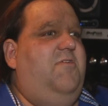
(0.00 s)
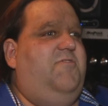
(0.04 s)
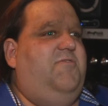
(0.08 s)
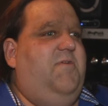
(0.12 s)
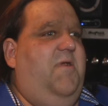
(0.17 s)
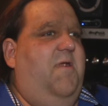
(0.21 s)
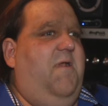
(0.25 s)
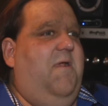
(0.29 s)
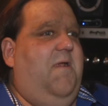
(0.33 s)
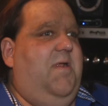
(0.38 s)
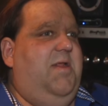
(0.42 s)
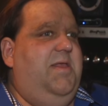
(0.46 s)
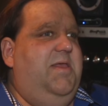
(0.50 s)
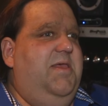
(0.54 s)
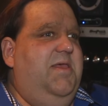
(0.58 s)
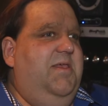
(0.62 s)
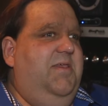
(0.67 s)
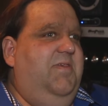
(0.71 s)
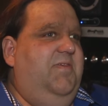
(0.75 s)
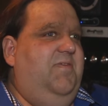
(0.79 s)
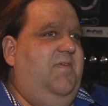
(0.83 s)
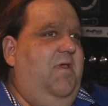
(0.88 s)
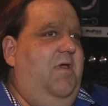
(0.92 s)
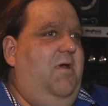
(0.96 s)
Sure."
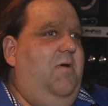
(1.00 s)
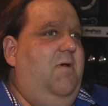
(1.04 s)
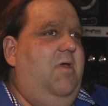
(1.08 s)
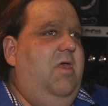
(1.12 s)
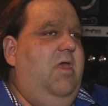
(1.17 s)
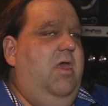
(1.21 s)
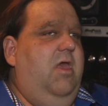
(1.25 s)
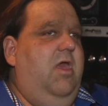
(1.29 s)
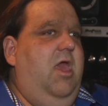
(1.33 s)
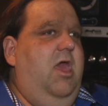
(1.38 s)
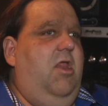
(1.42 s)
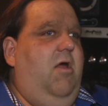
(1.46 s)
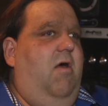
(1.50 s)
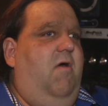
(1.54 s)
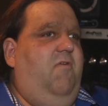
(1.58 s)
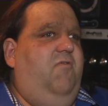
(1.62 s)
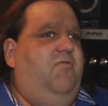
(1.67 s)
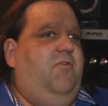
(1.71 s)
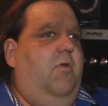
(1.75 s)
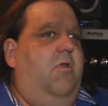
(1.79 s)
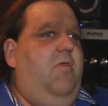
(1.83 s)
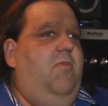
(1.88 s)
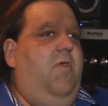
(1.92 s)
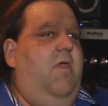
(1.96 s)
So it all
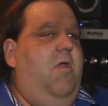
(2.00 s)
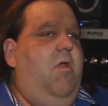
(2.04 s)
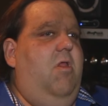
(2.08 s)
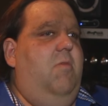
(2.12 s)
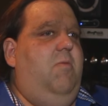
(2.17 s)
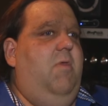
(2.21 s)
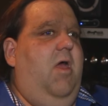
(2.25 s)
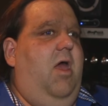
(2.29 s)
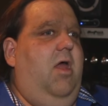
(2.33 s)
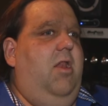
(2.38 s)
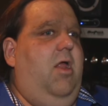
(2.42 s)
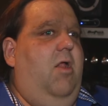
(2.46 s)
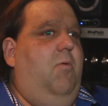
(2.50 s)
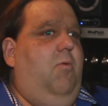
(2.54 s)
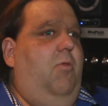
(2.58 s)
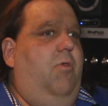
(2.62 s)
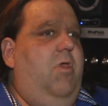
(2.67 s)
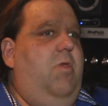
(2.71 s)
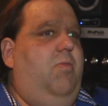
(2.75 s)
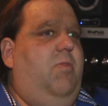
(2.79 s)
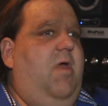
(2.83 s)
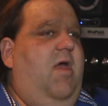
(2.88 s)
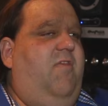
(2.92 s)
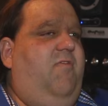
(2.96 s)
started there, and and I
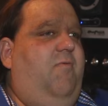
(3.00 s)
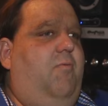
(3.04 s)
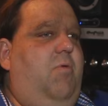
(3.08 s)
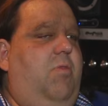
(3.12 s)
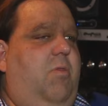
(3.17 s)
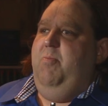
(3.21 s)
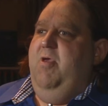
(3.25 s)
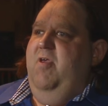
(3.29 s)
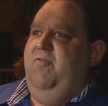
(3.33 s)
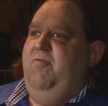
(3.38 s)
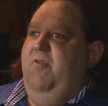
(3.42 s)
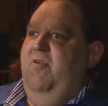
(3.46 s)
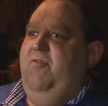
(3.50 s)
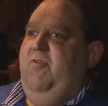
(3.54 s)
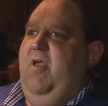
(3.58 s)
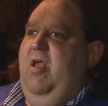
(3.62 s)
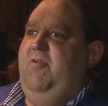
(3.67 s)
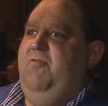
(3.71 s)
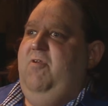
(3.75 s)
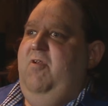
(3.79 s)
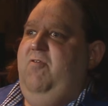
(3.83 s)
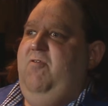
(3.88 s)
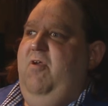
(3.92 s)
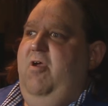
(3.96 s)
really that's when the business
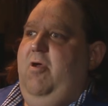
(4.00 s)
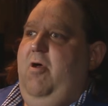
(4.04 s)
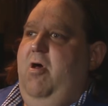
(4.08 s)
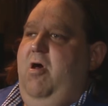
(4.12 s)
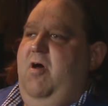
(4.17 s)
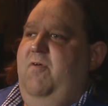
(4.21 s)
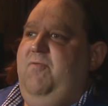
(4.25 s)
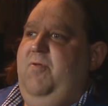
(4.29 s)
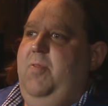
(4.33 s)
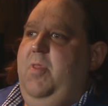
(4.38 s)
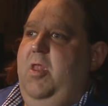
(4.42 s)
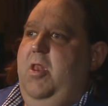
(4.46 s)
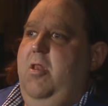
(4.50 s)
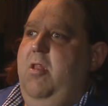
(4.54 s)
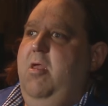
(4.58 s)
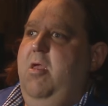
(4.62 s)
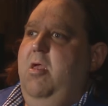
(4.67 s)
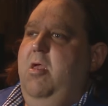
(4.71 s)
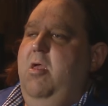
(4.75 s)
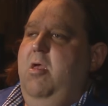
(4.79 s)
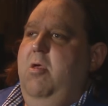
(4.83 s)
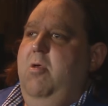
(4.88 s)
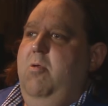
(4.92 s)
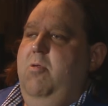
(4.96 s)
actually took off. And then,
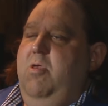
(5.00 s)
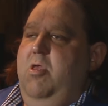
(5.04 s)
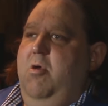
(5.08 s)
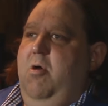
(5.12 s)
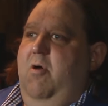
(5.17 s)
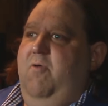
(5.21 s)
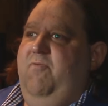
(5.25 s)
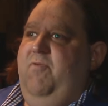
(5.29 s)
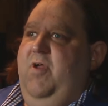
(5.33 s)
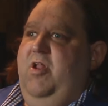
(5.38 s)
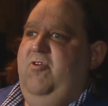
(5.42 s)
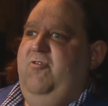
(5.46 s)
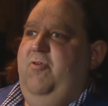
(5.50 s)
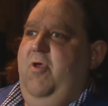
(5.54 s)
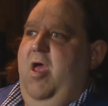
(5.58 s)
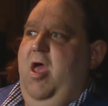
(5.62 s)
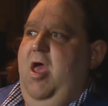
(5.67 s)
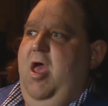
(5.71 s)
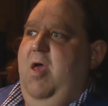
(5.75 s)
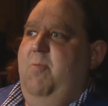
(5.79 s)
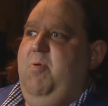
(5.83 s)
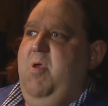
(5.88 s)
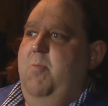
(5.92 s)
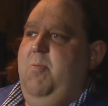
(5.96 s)
you know, eventually
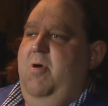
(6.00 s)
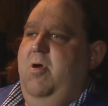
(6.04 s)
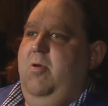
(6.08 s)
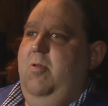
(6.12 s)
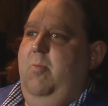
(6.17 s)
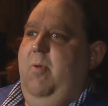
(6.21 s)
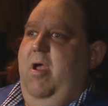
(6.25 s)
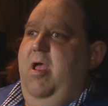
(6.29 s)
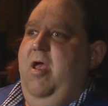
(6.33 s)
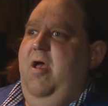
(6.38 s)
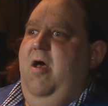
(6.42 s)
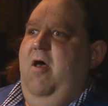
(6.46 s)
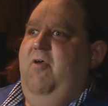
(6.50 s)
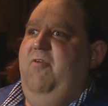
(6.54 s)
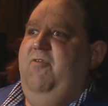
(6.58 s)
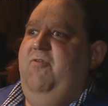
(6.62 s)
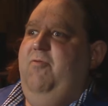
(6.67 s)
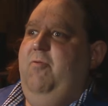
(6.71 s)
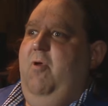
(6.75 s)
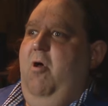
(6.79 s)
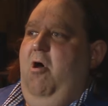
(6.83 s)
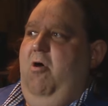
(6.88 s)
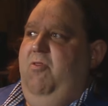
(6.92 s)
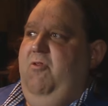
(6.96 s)
I had people come to my
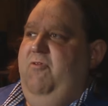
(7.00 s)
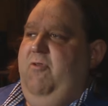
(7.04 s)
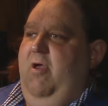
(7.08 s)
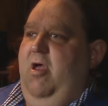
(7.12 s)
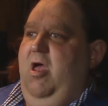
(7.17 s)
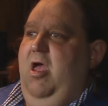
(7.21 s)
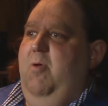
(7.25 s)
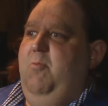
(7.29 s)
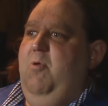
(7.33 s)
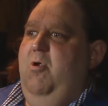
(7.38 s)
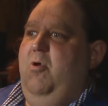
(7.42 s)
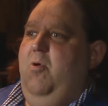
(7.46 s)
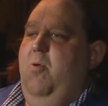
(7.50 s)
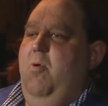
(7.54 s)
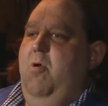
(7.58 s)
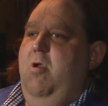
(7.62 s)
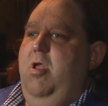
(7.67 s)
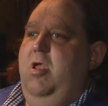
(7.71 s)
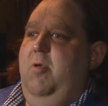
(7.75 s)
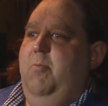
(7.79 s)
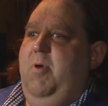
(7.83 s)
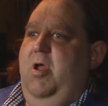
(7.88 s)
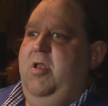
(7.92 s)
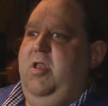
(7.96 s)
house all the time
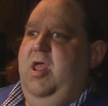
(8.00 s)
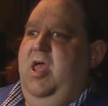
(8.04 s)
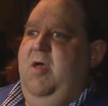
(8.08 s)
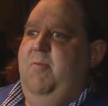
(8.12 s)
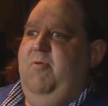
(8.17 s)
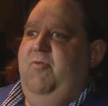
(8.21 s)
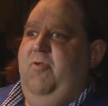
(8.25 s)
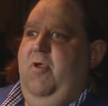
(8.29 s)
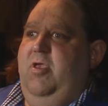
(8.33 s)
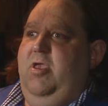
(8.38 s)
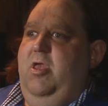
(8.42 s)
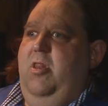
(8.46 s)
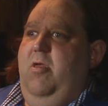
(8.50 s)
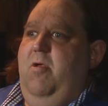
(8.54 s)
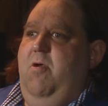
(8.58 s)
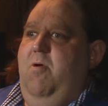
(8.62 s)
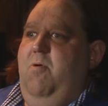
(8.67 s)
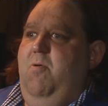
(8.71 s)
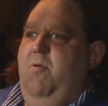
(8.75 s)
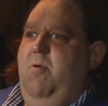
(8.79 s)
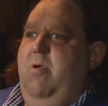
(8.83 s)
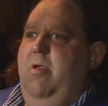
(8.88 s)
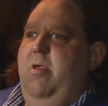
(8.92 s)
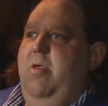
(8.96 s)
recording, and my dad was like, "You
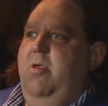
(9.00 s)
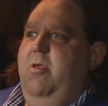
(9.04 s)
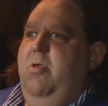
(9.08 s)
know."